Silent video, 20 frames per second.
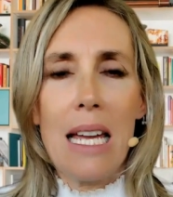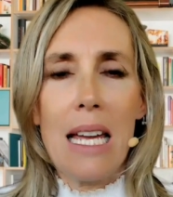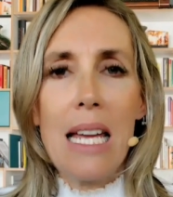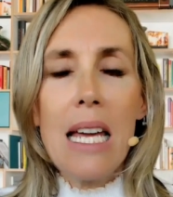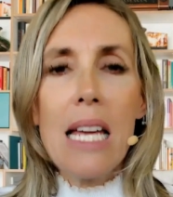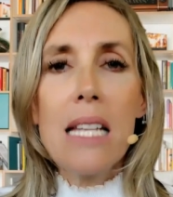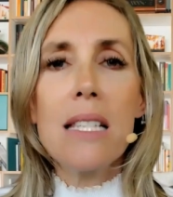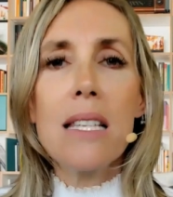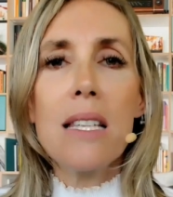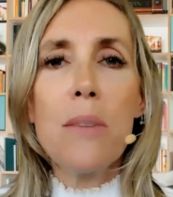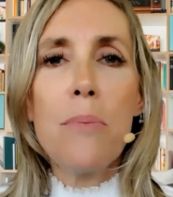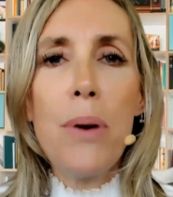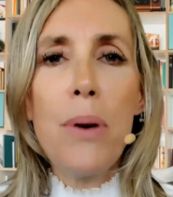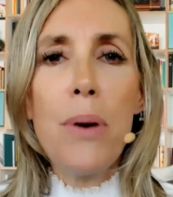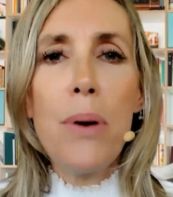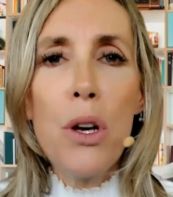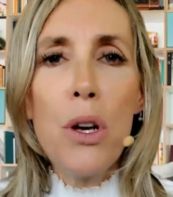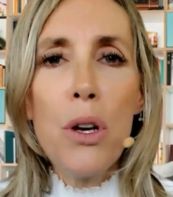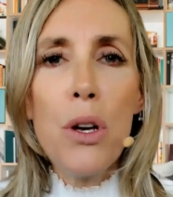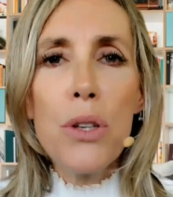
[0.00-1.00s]
It's the
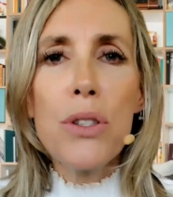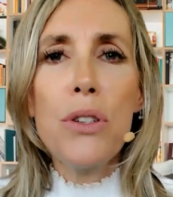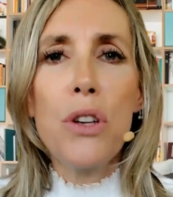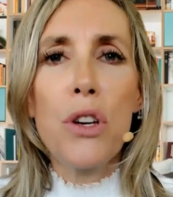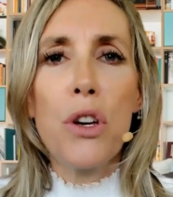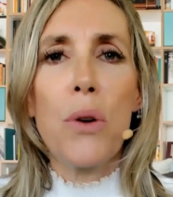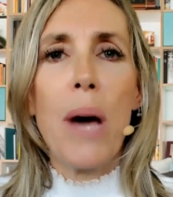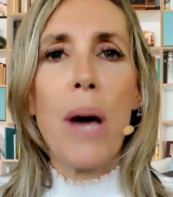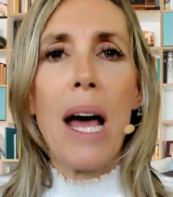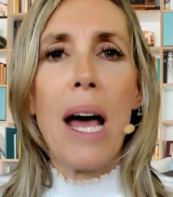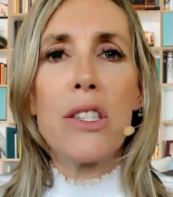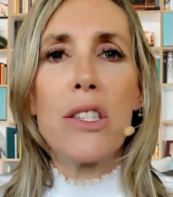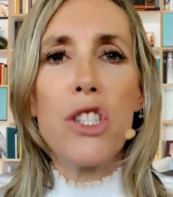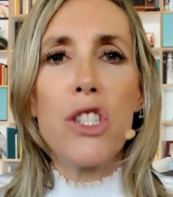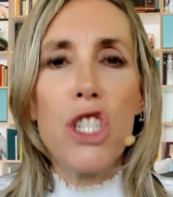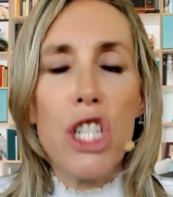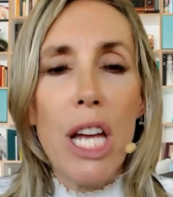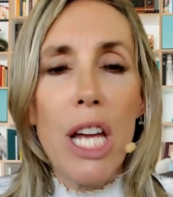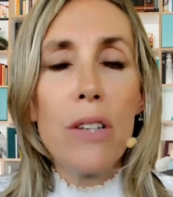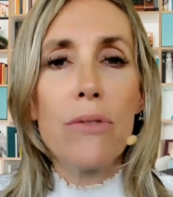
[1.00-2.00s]
person who has
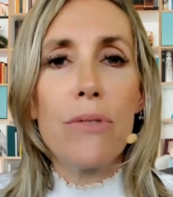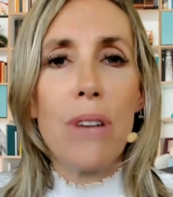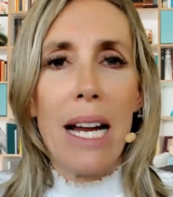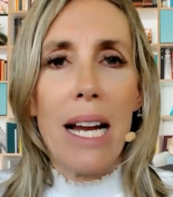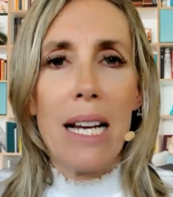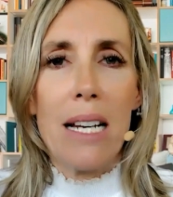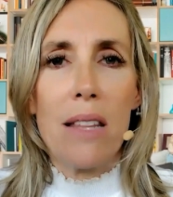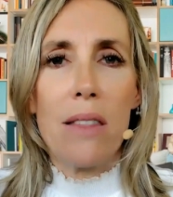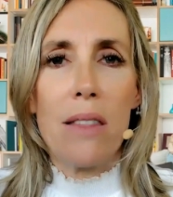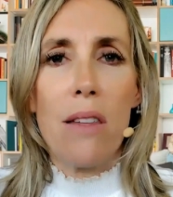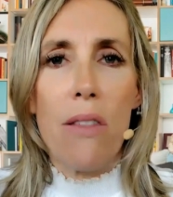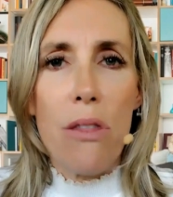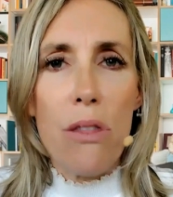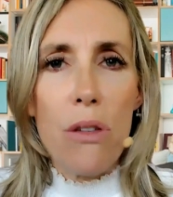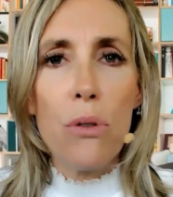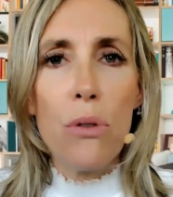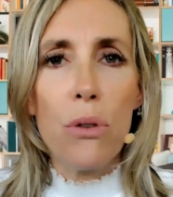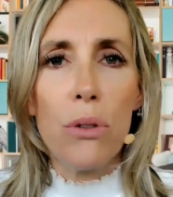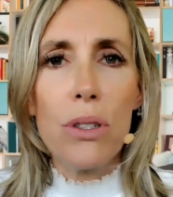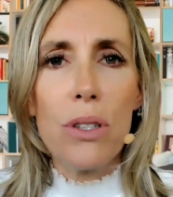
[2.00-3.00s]
generated the
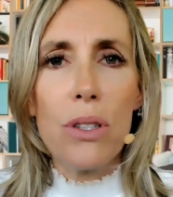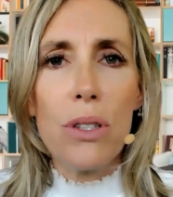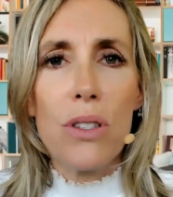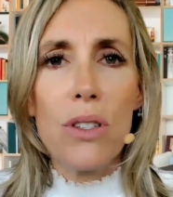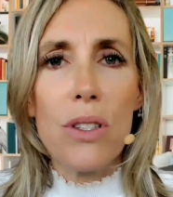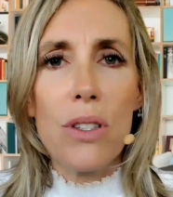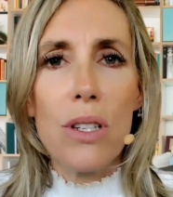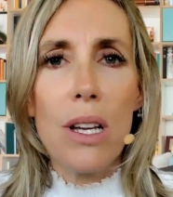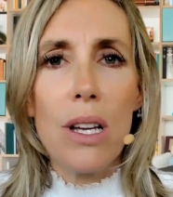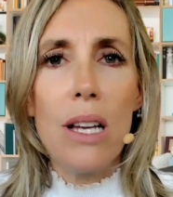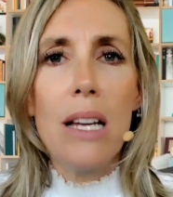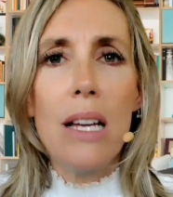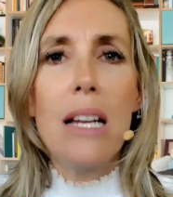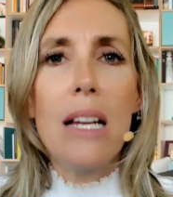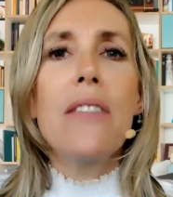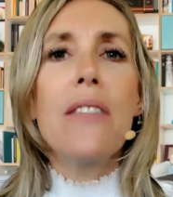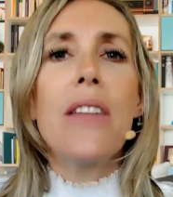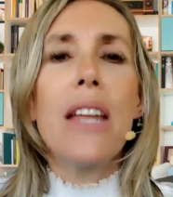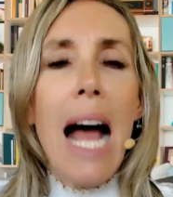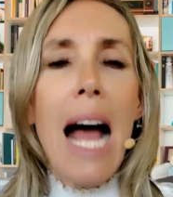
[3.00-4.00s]
thoughts
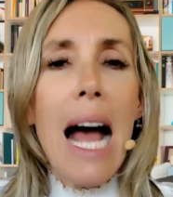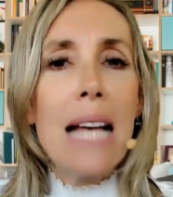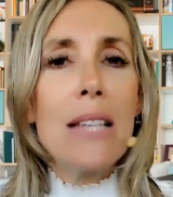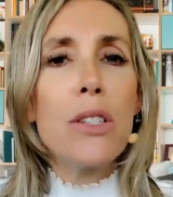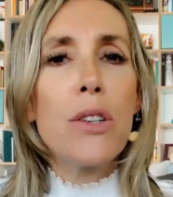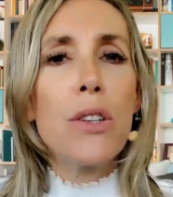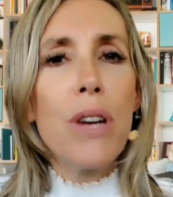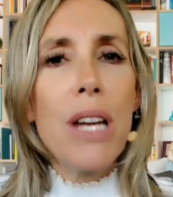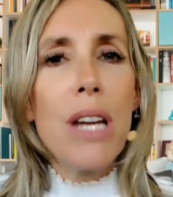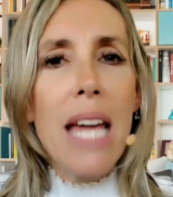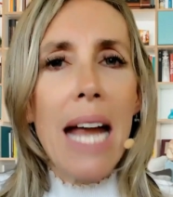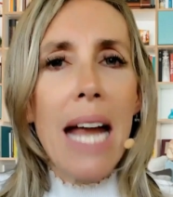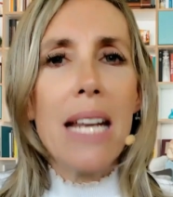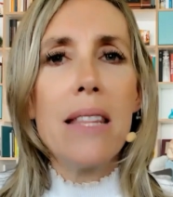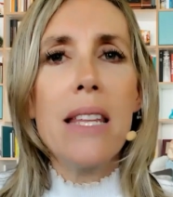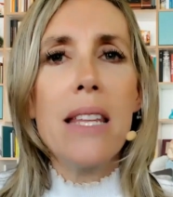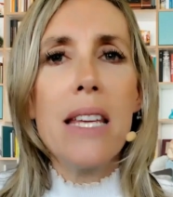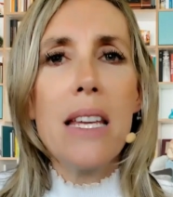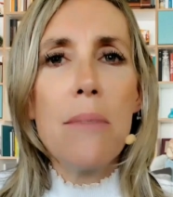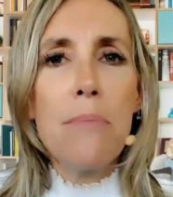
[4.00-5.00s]
that has
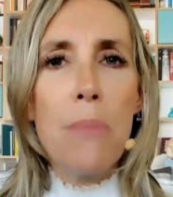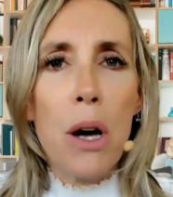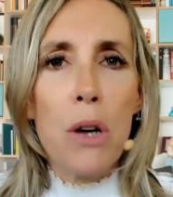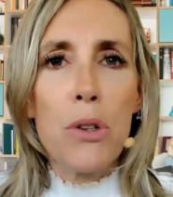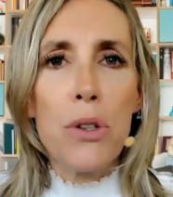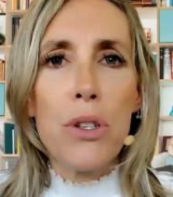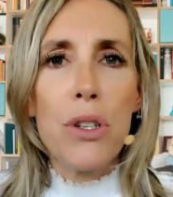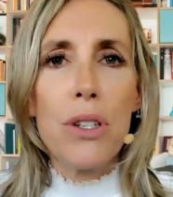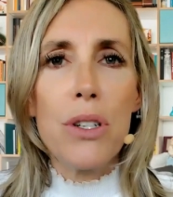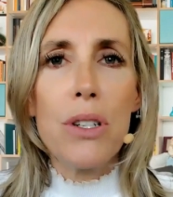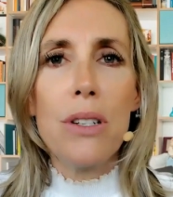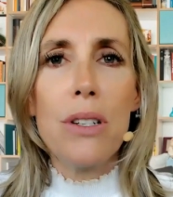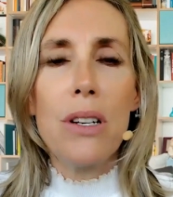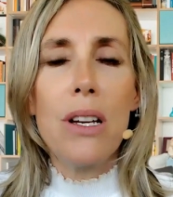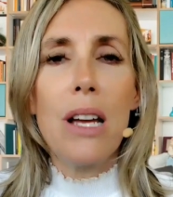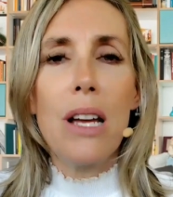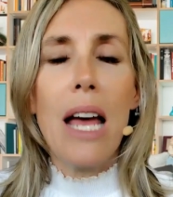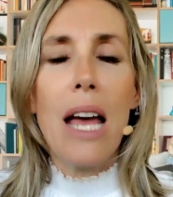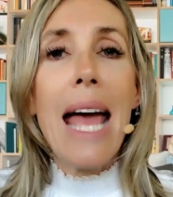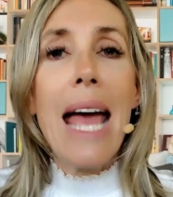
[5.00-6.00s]
created the emotion
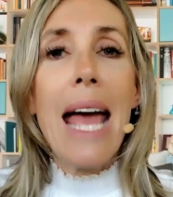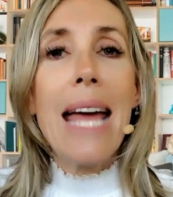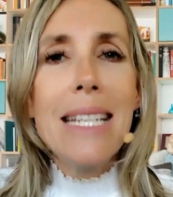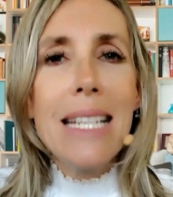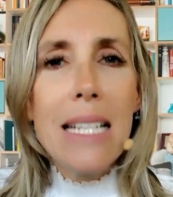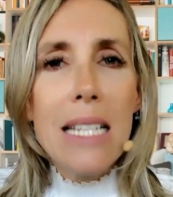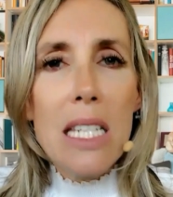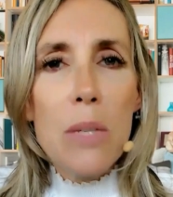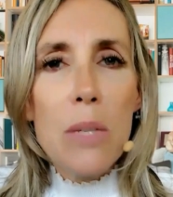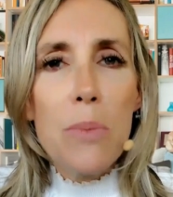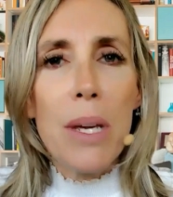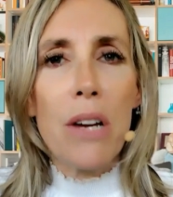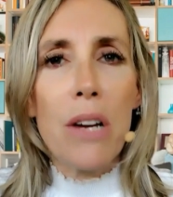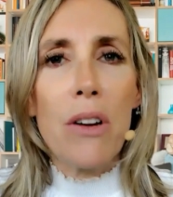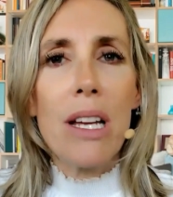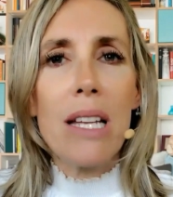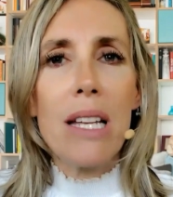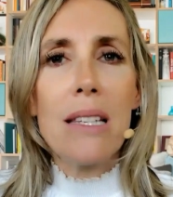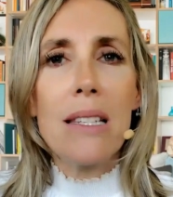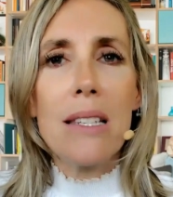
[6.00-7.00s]
and
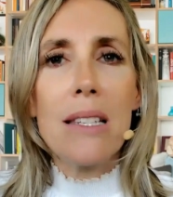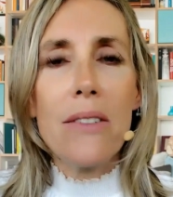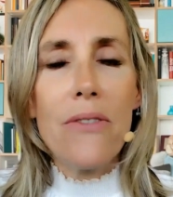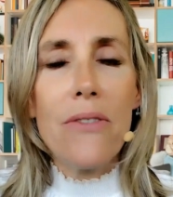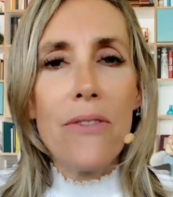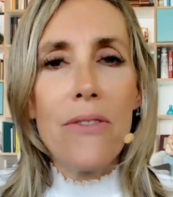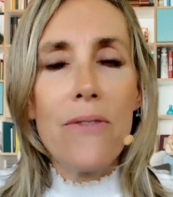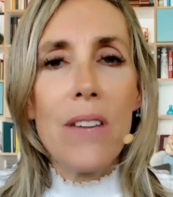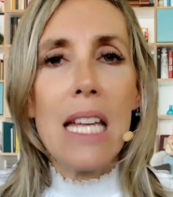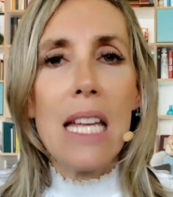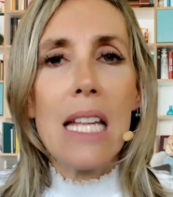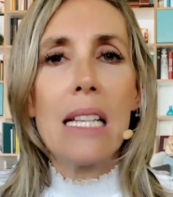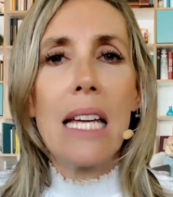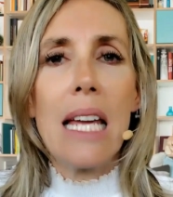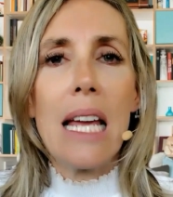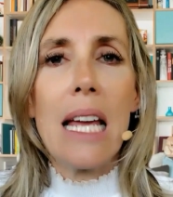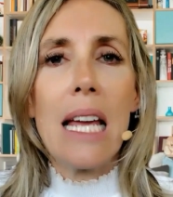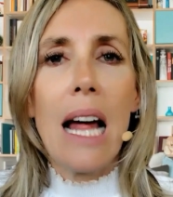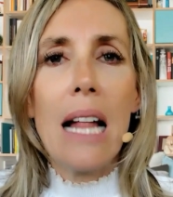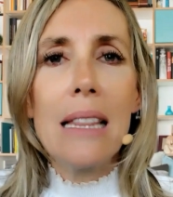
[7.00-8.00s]
experience of
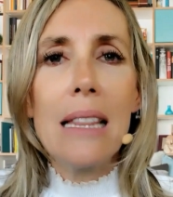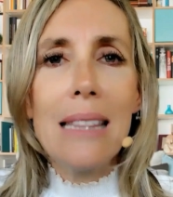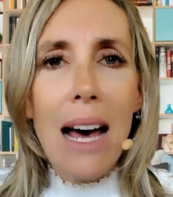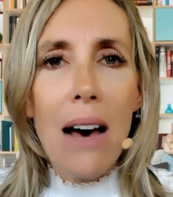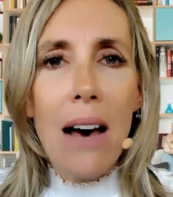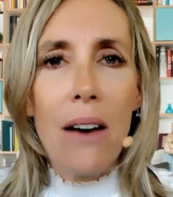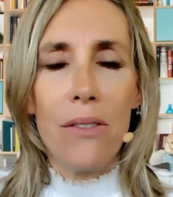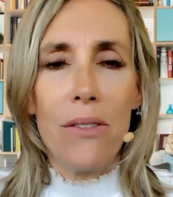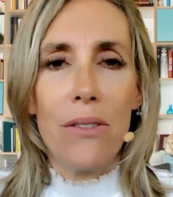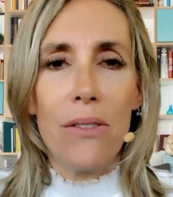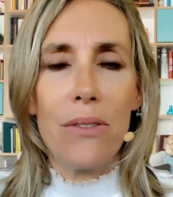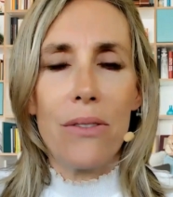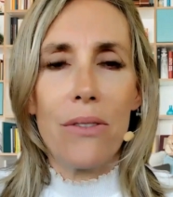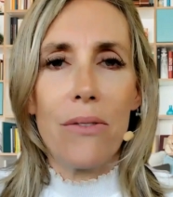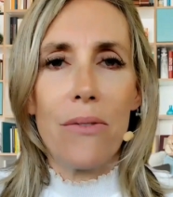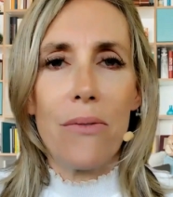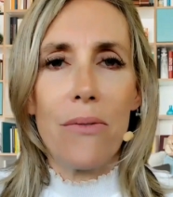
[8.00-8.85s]
feeling love.